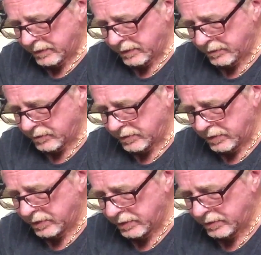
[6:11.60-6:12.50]
That would
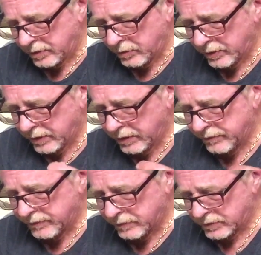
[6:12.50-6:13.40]
go in there
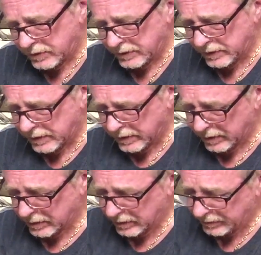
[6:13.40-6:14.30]
if it was cleaned out a
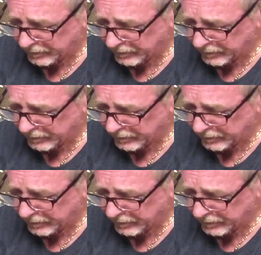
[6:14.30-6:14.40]
little.